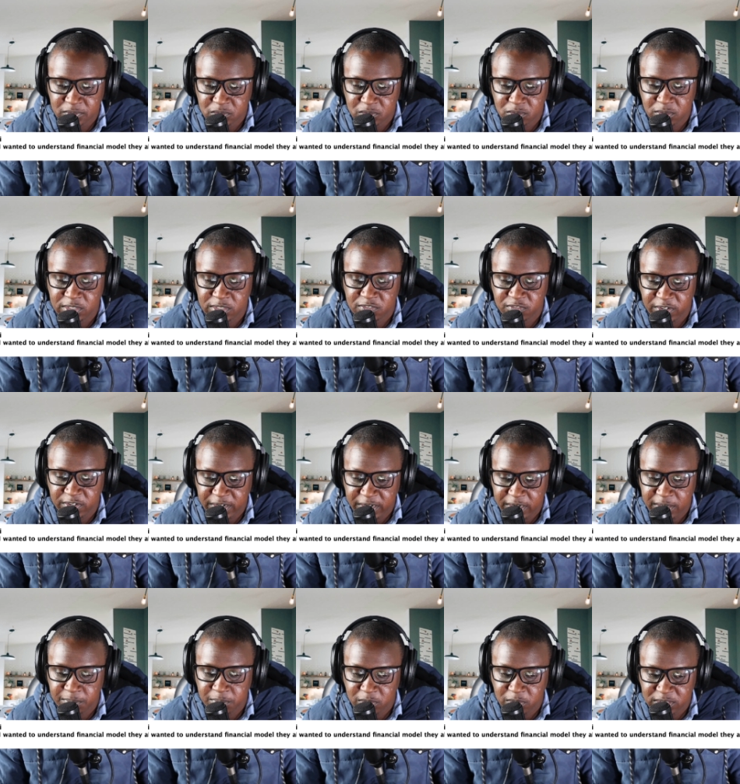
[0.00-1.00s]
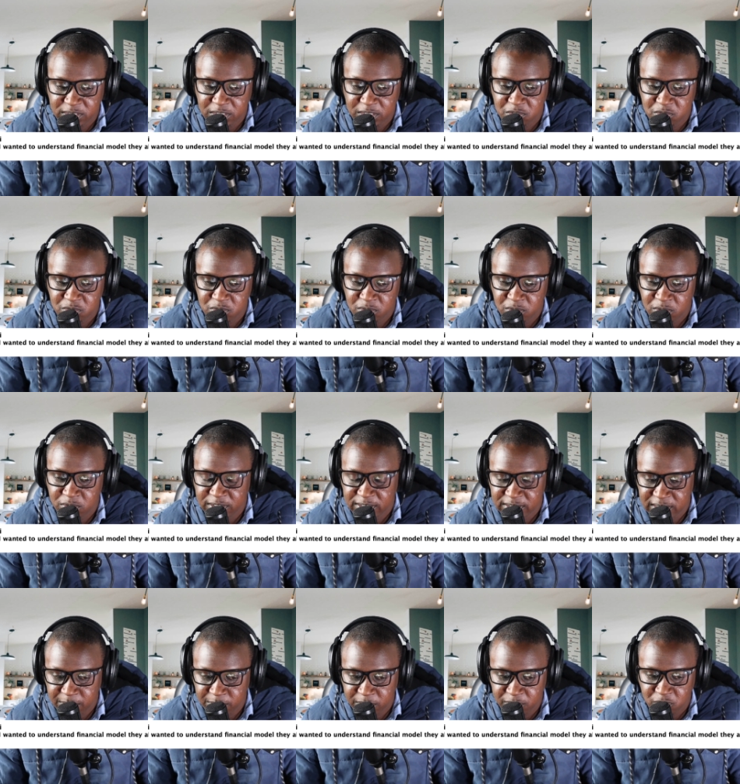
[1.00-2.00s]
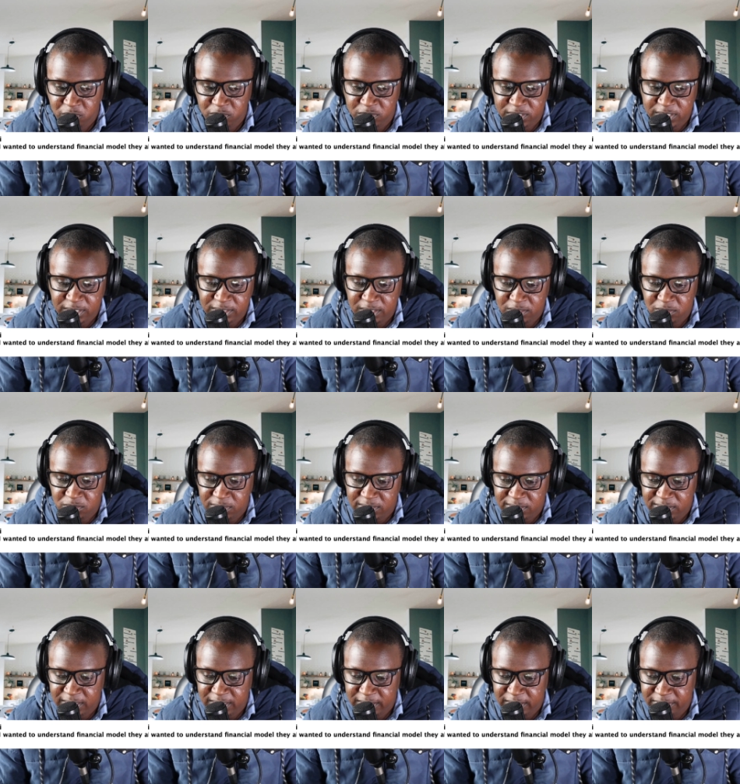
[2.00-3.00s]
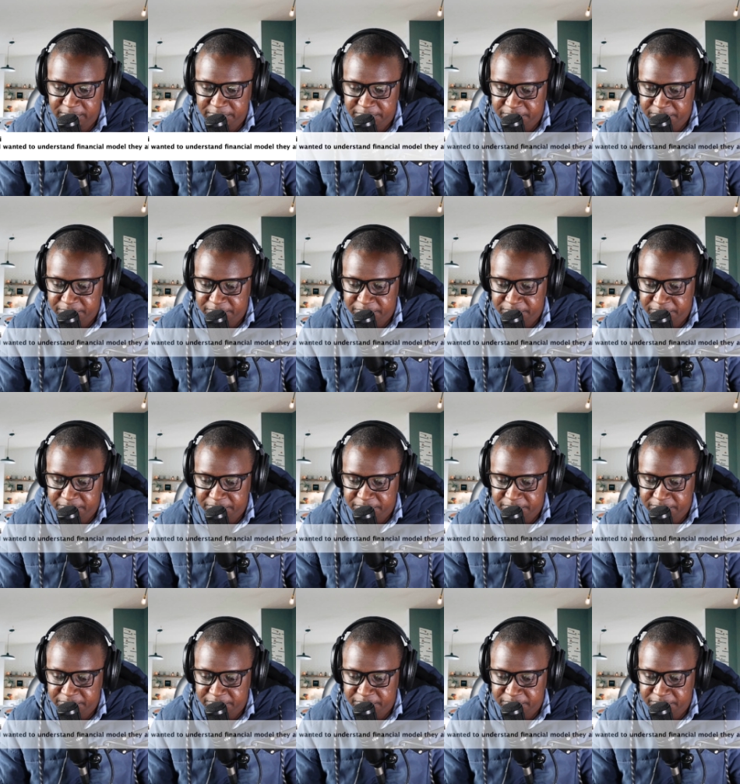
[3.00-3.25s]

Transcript: So it's very important to know the type of contract that you are signing.